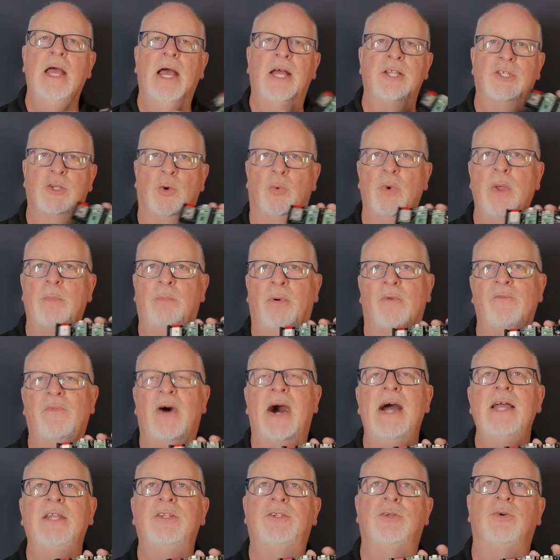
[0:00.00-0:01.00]
And so we
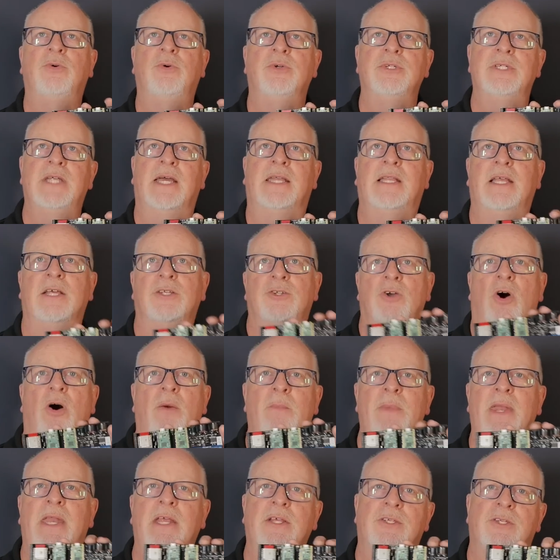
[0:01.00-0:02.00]
provide tools like this. All
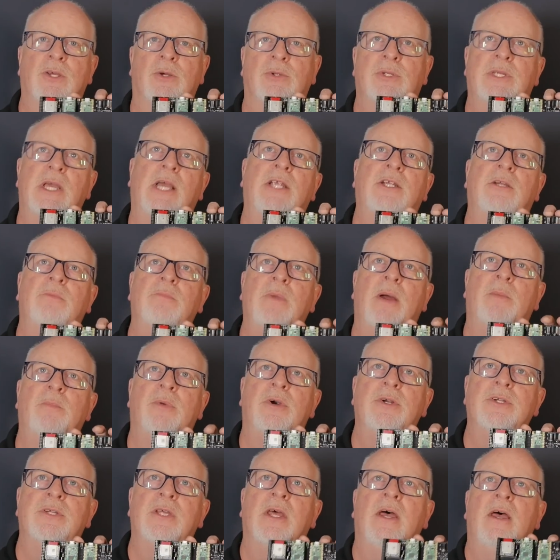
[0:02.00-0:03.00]
MIDI Association
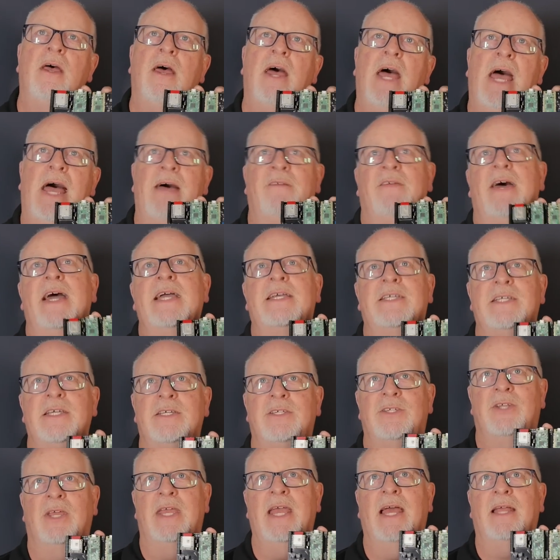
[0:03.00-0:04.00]
members have
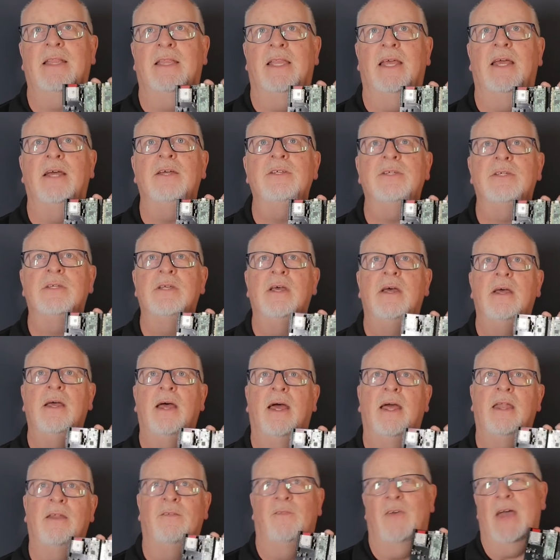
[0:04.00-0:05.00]
access to get this.
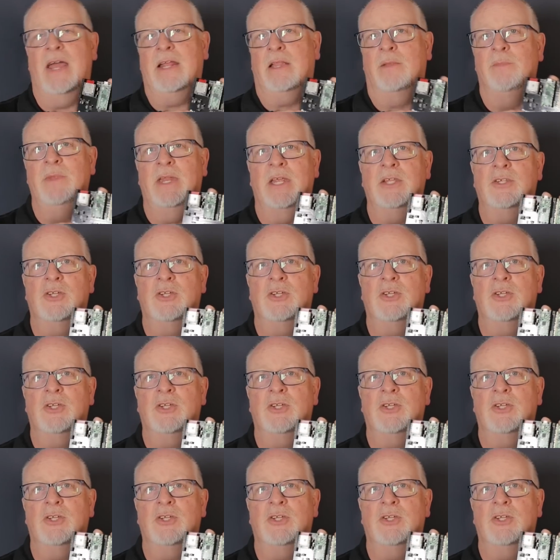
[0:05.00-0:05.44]
In fact, the MIDI